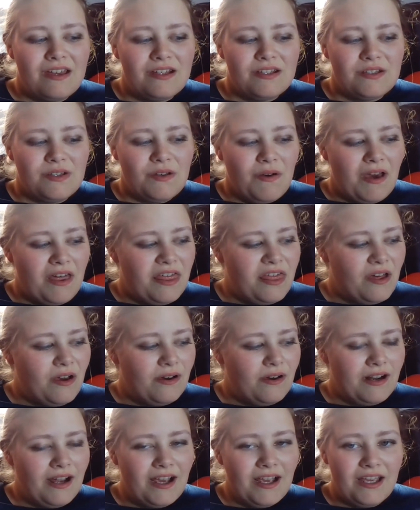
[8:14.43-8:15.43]
So I
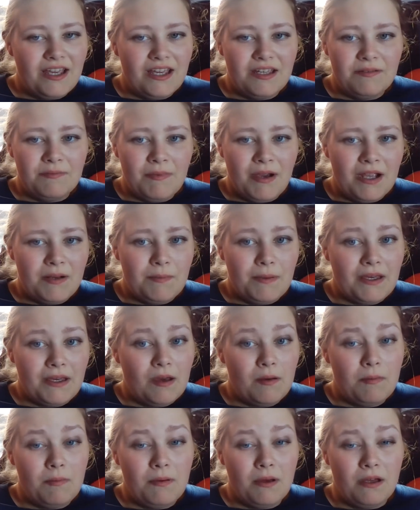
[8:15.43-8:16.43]
thought I might pick
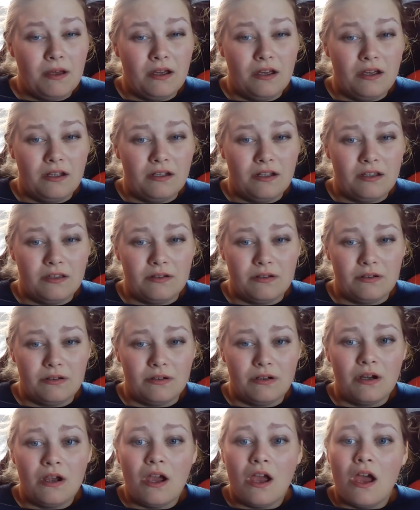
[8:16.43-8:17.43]
up
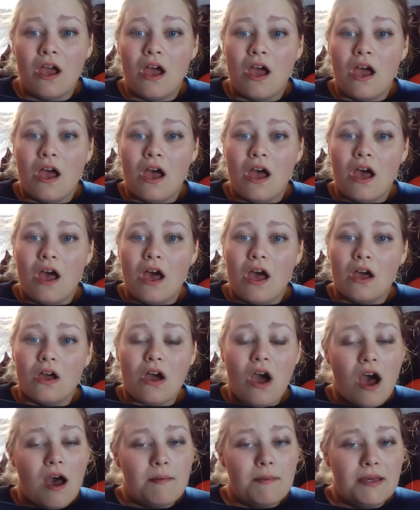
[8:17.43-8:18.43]
another
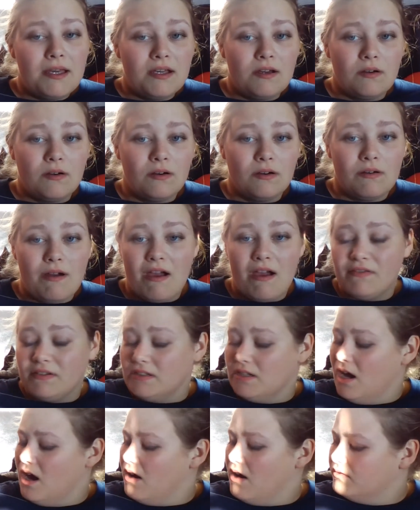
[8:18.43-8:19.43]
comic or graphic
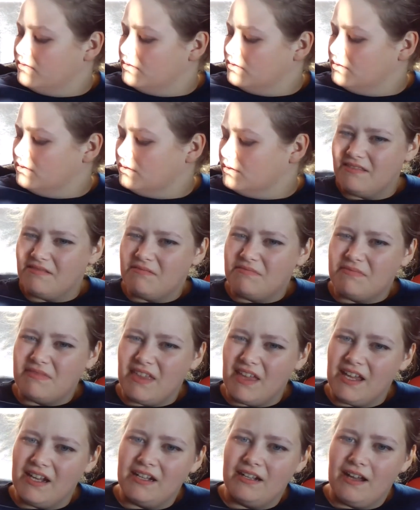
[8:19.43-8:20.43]
novel.
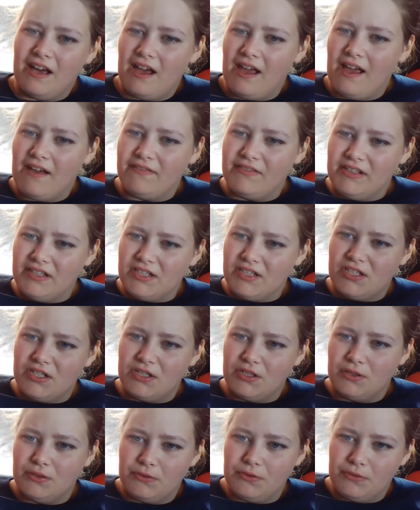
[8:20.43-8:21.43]
Then I have these
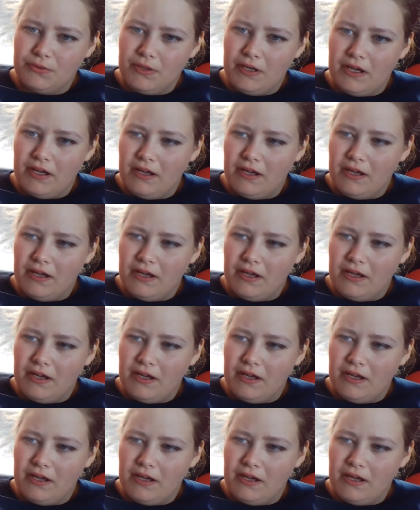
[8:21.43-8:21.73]
two